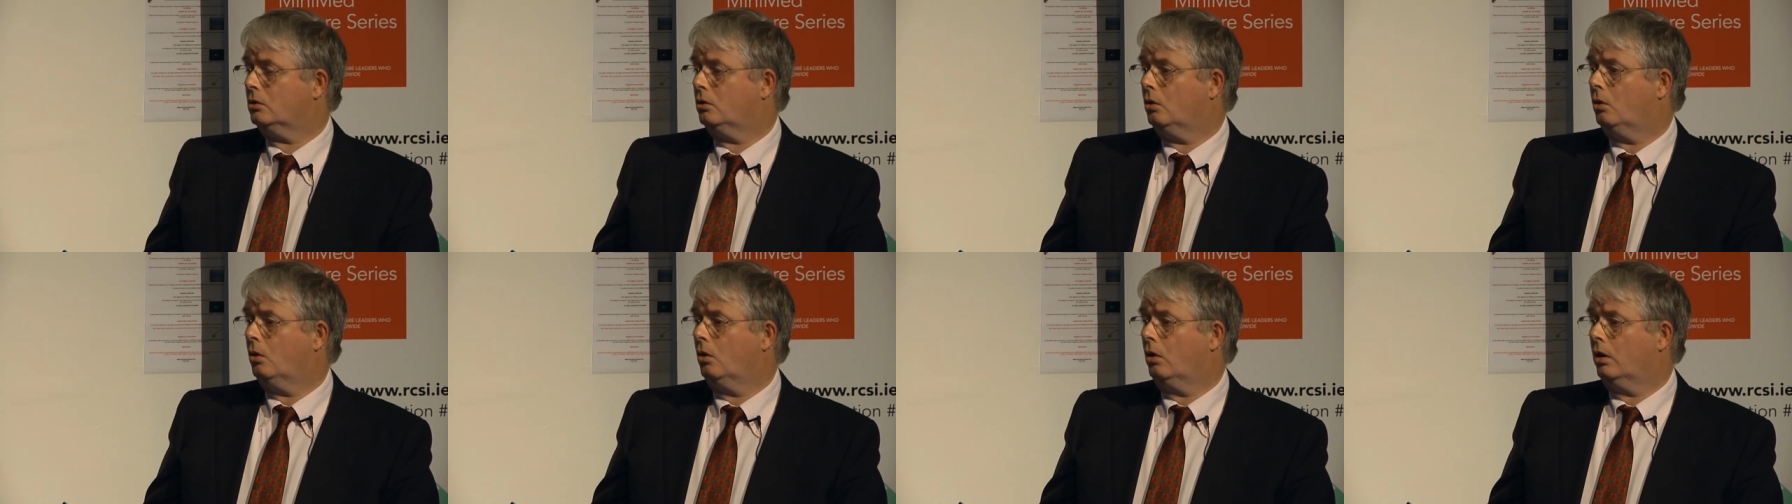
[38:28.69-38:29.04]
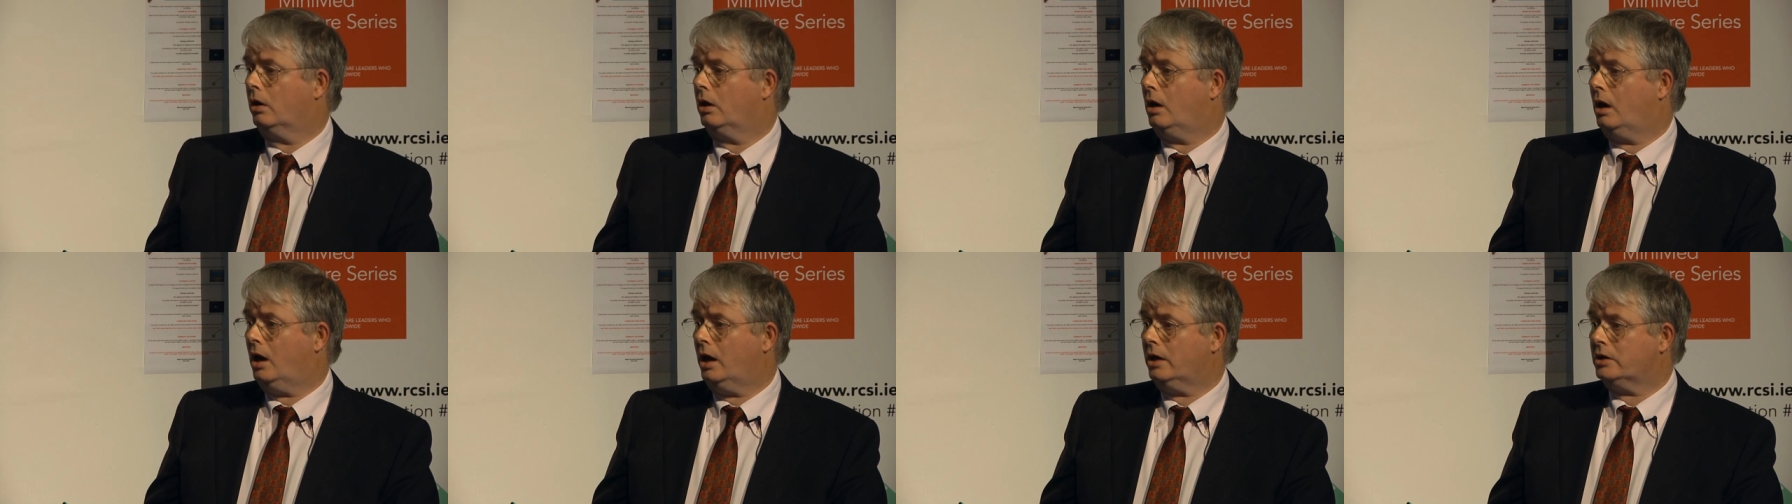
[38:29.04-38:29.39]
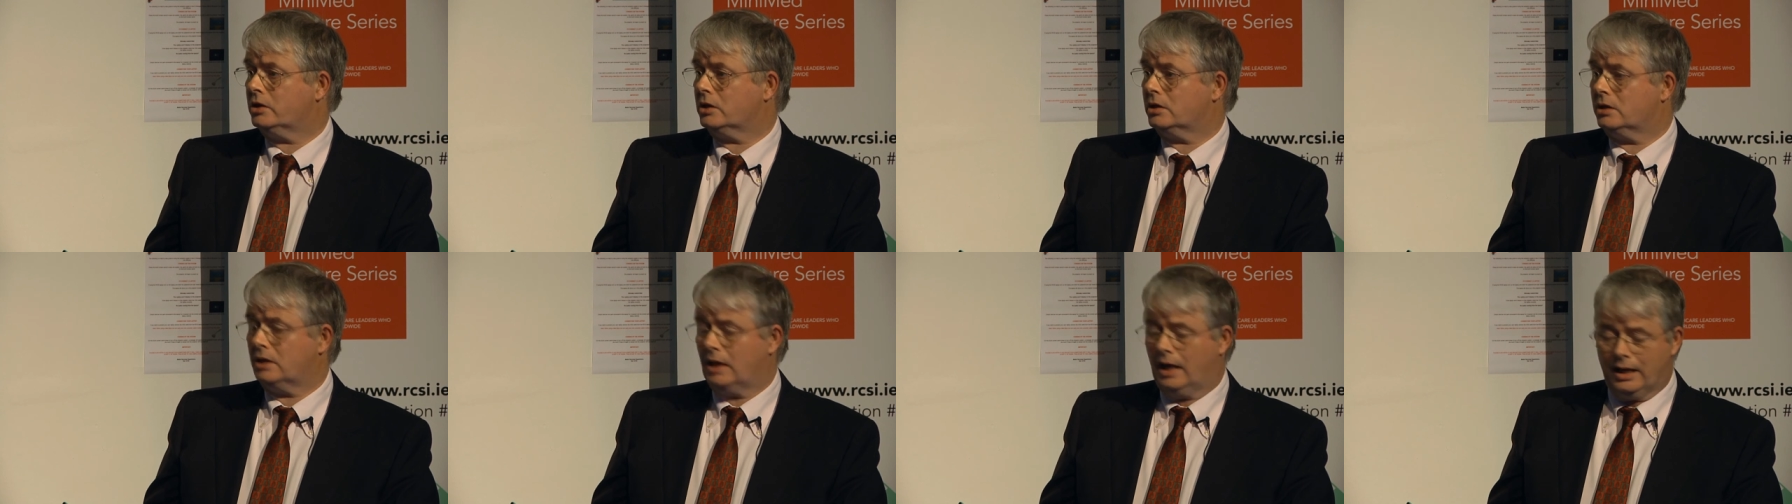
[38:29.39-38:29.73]
or a
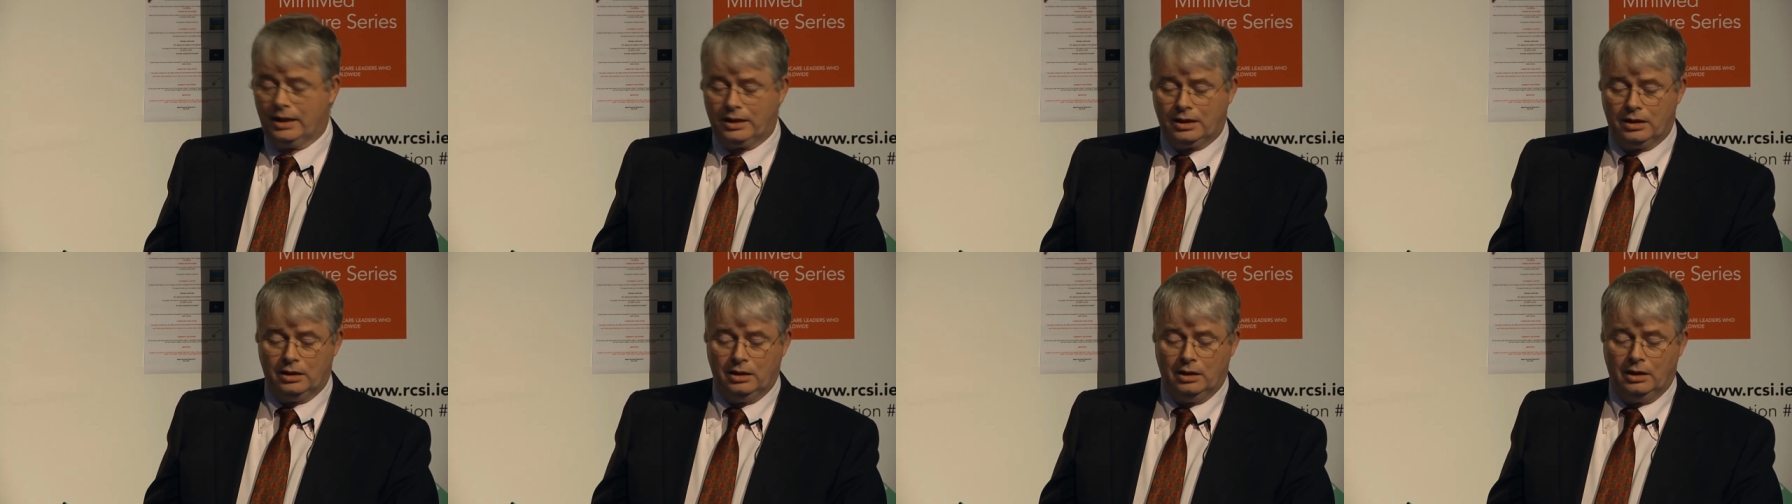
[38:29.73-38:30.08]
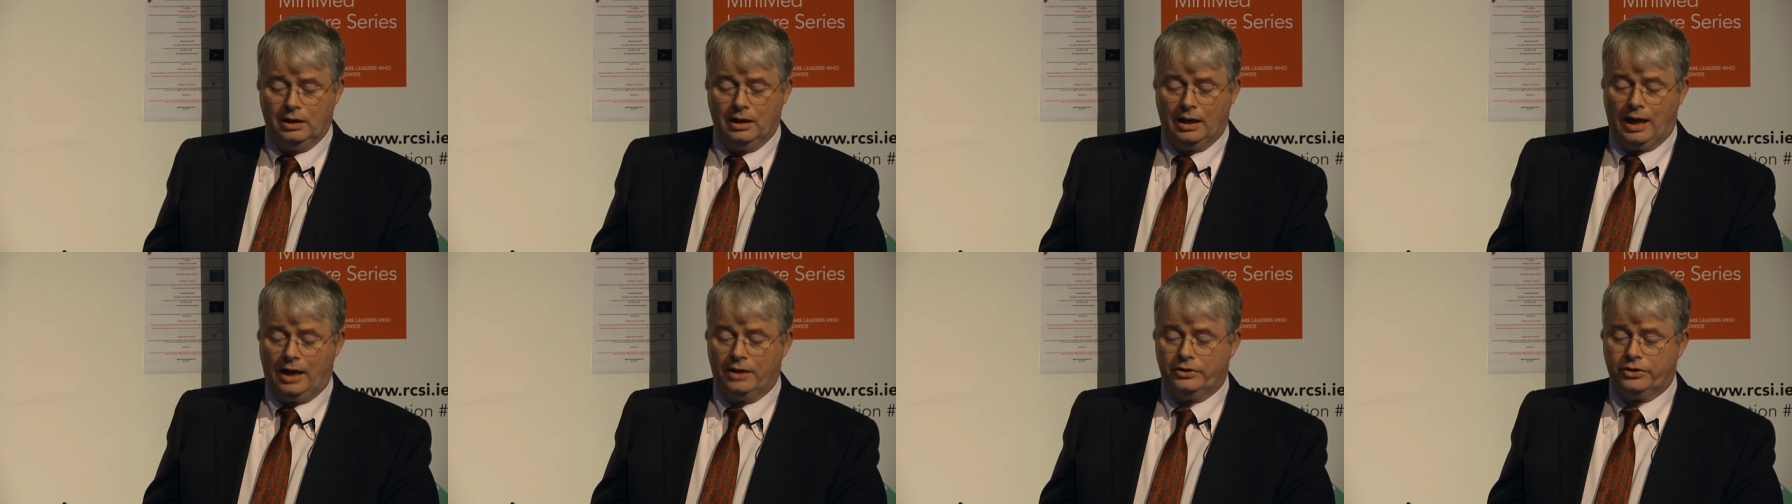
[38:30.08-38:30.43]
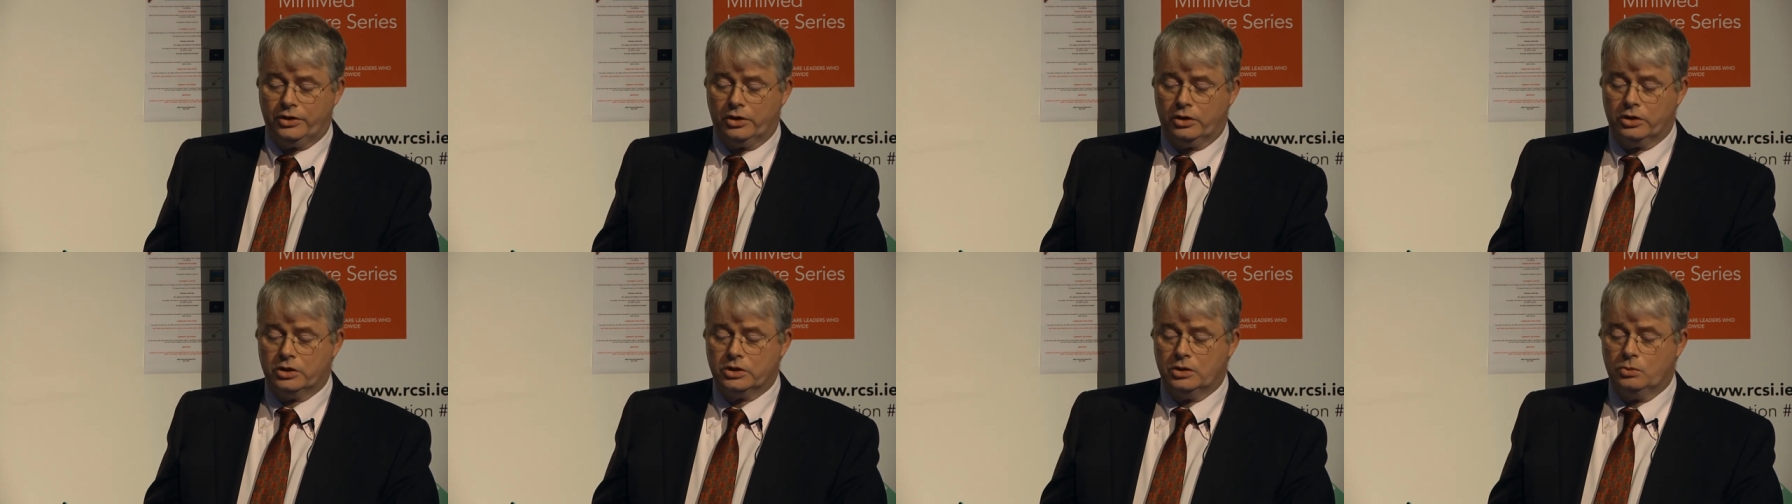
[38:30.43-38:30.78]
heart attack at
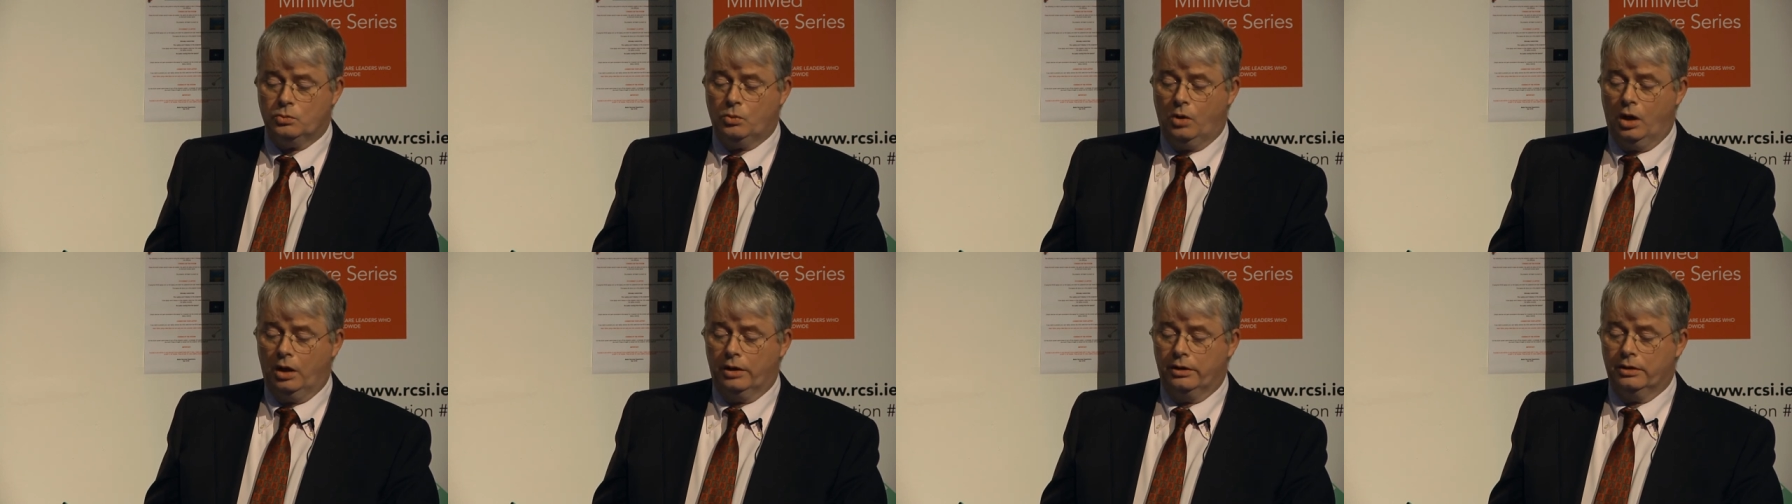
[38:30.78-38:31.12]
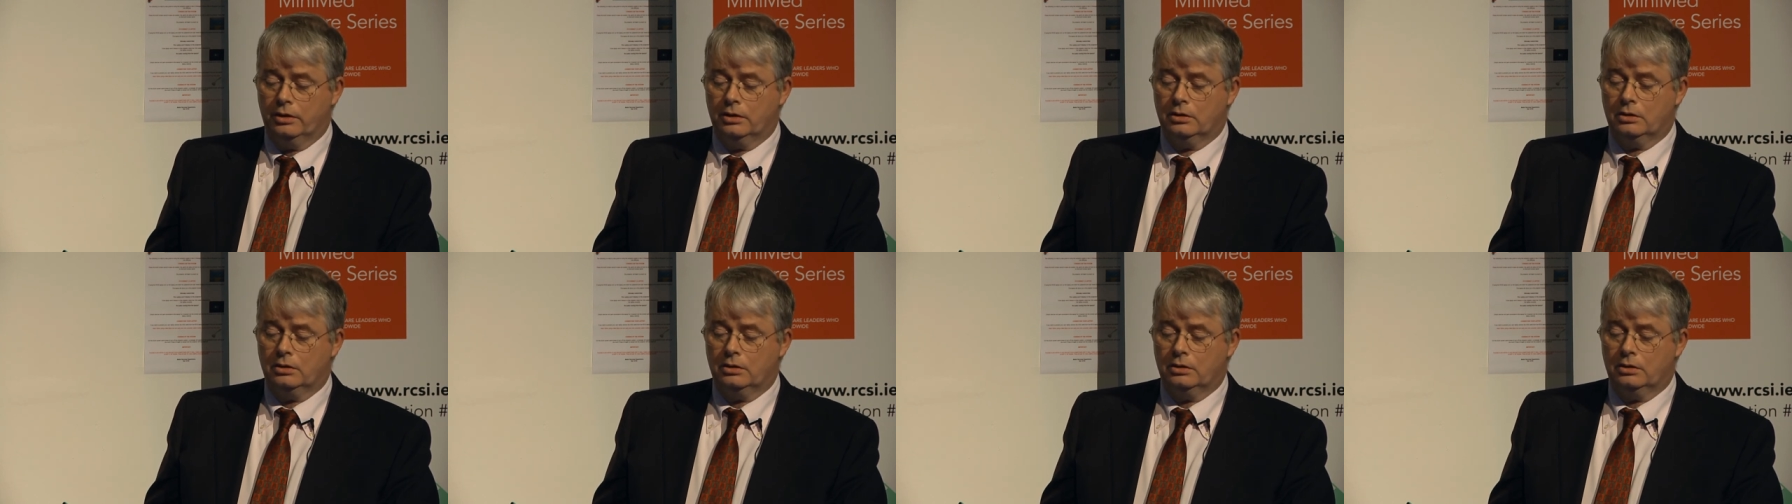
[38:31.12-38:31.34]
31.